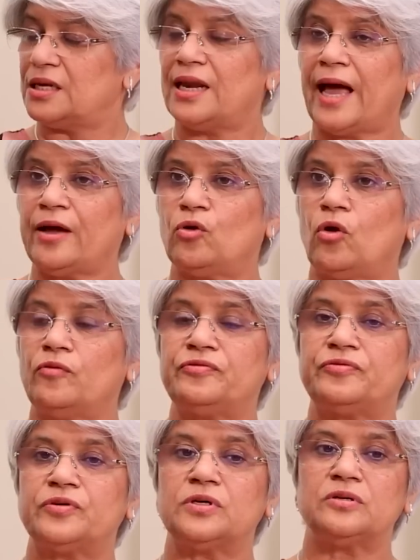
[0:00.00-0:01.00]
the lack of
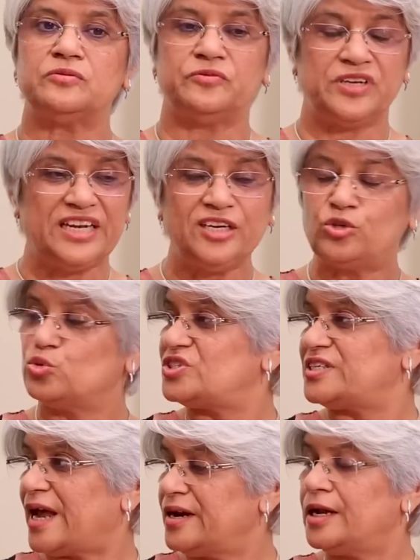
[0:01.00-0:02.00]
willing to
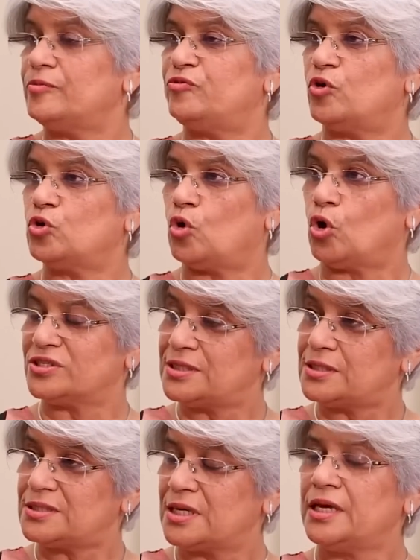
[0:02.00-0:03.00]
stand up for
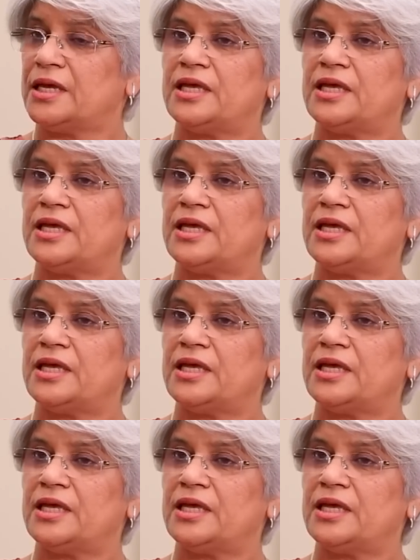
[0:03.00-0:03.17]
causes,